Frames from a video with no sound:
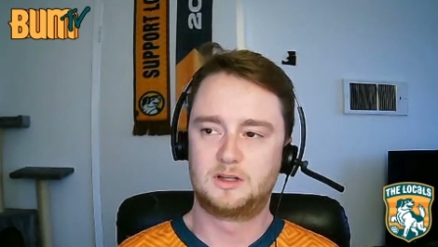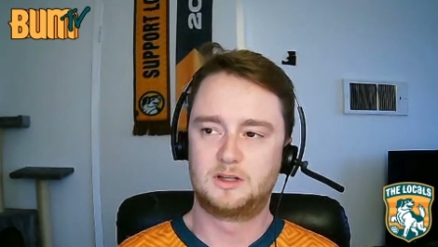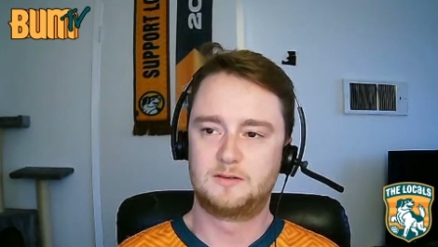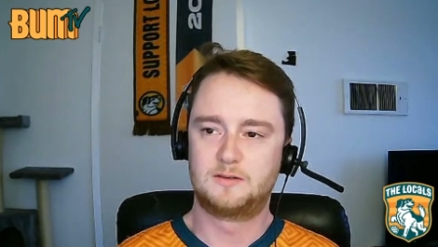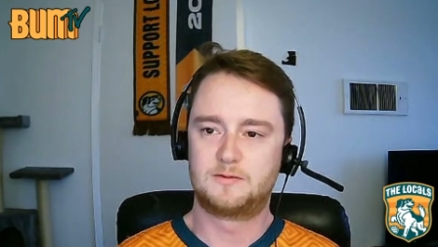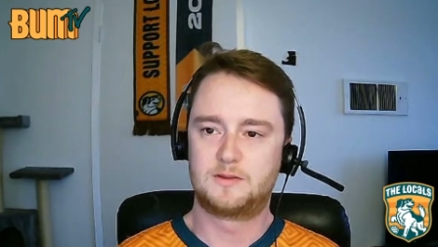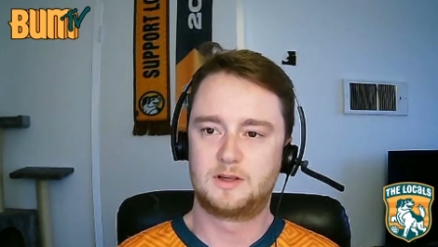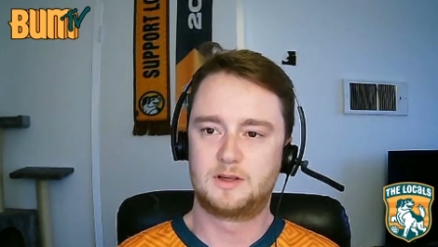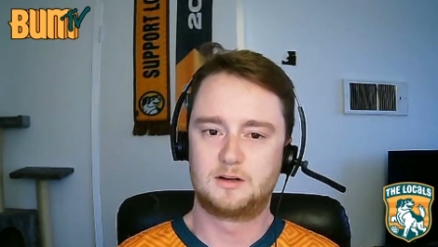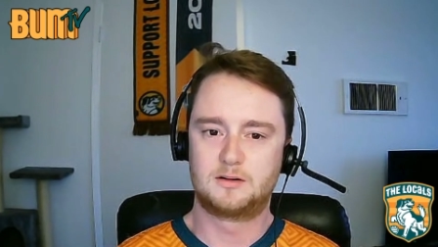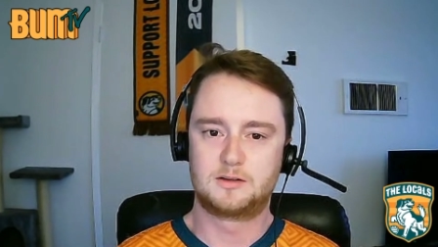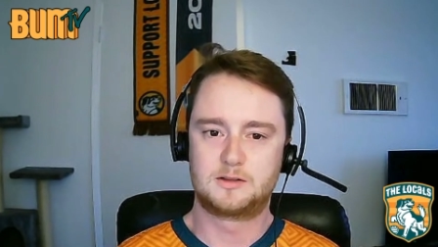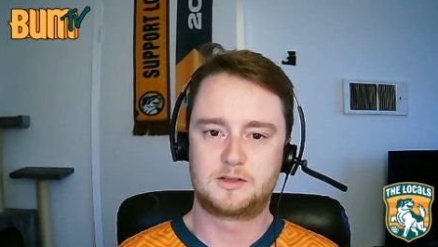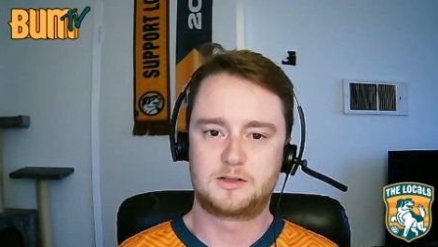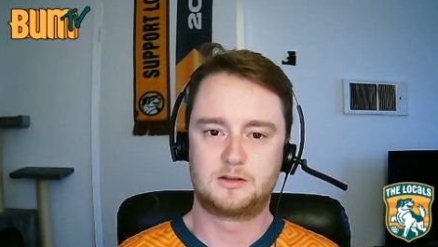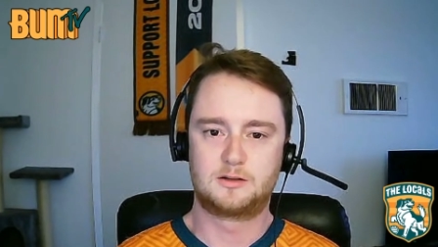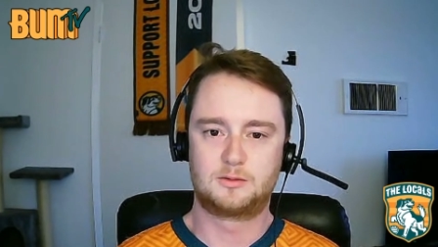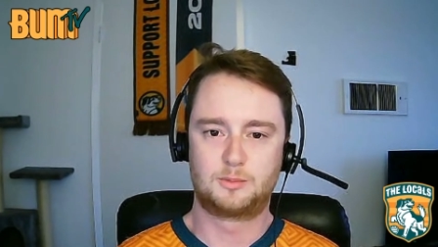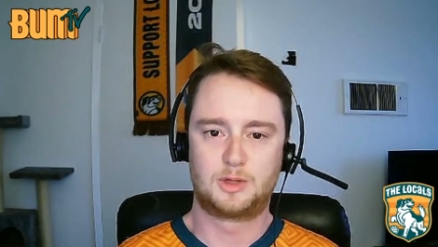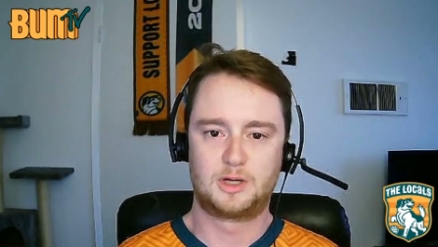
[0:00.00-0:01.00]
and lived there
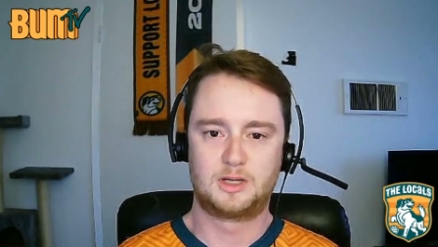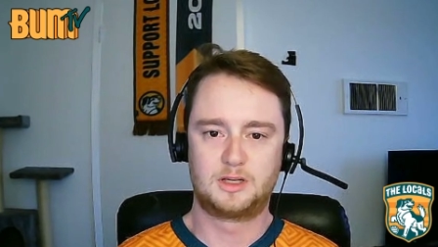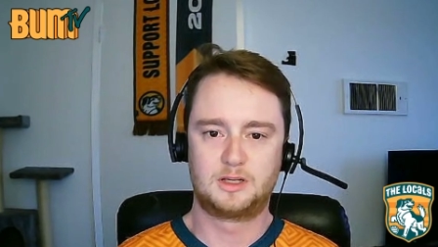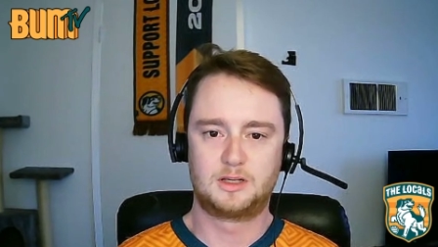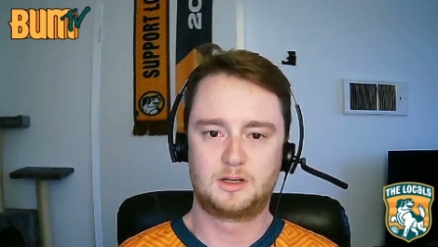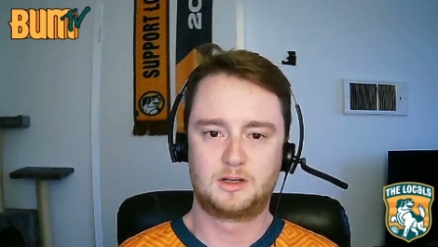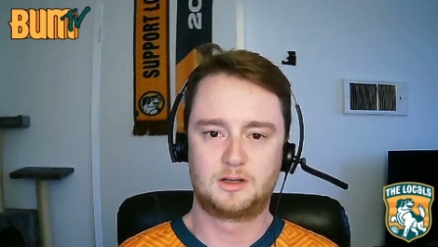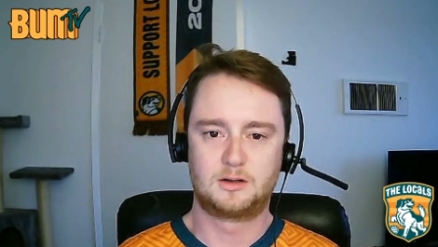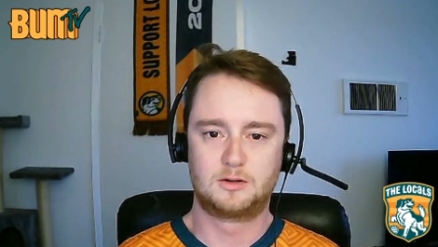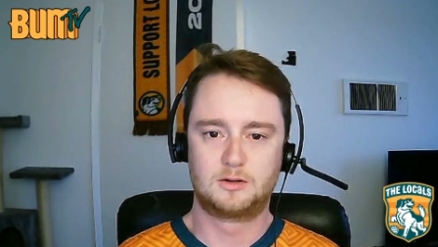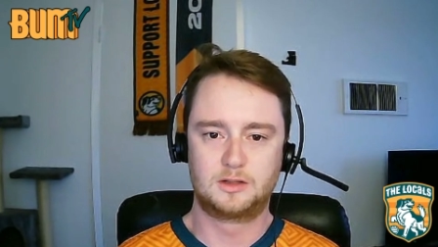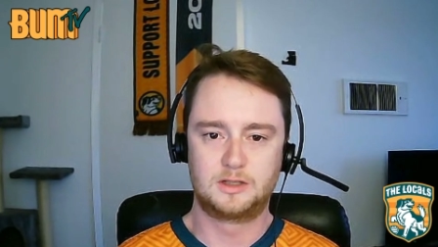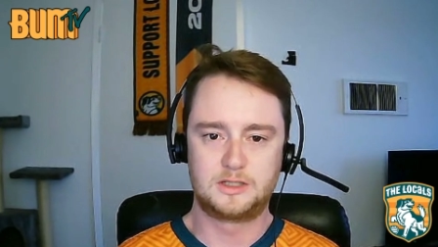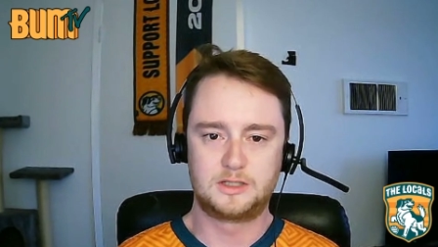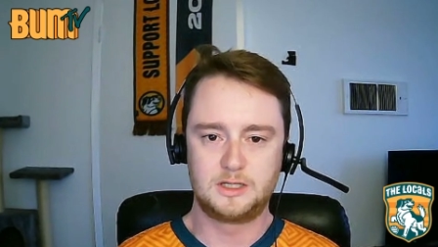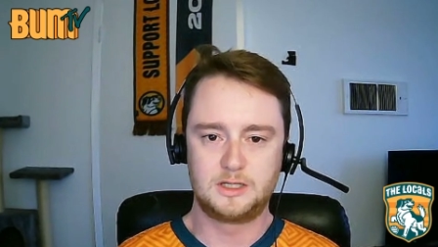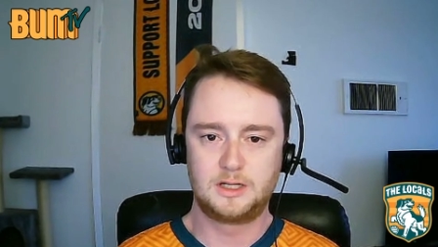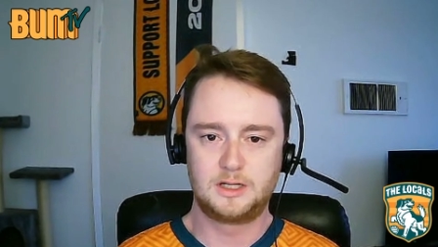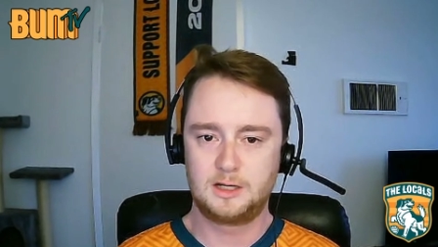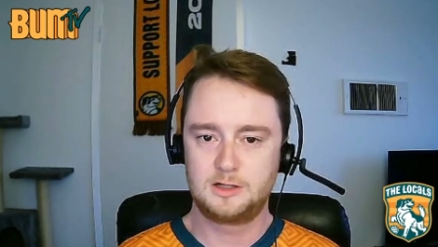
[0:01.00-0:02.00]
until my uh, early
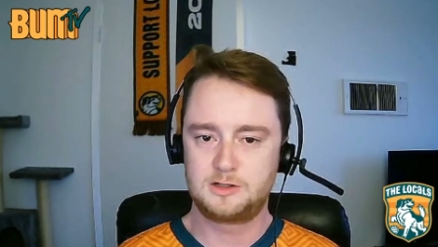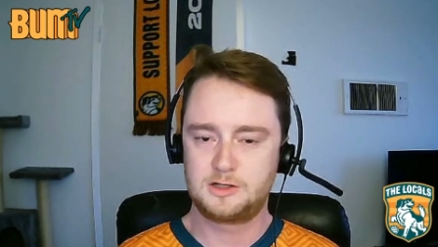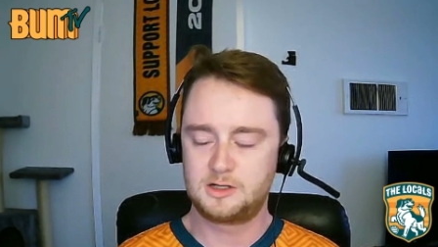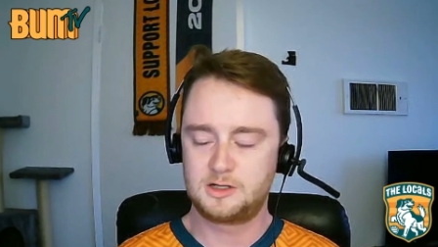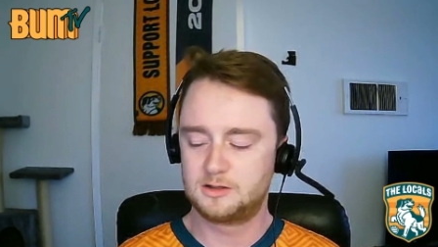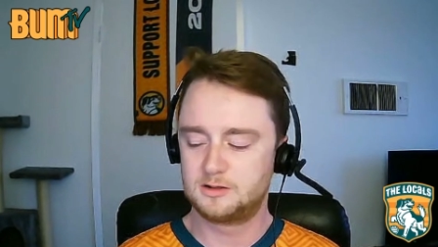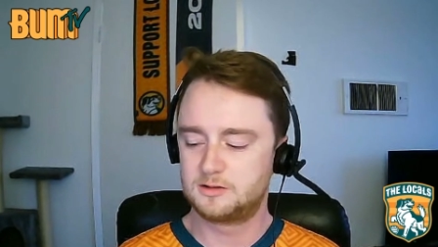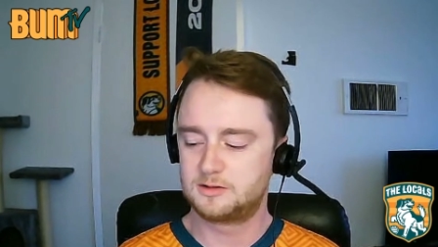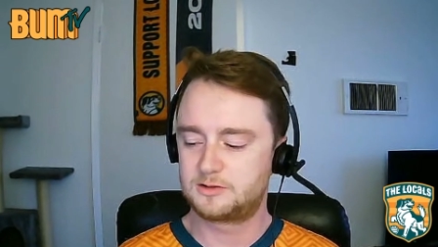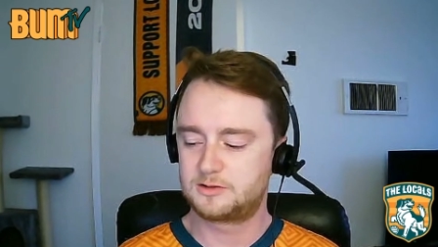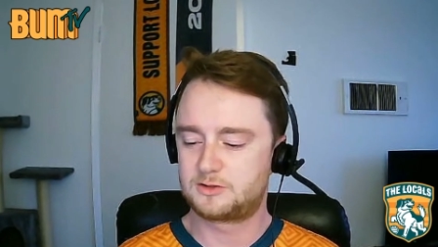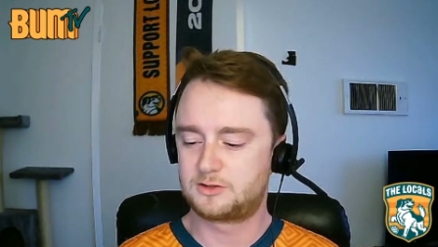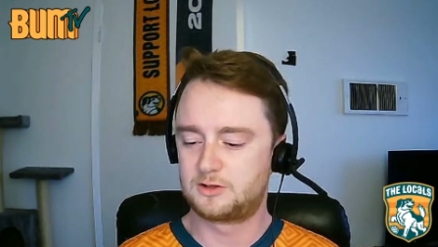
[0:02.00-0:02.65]
teenage years.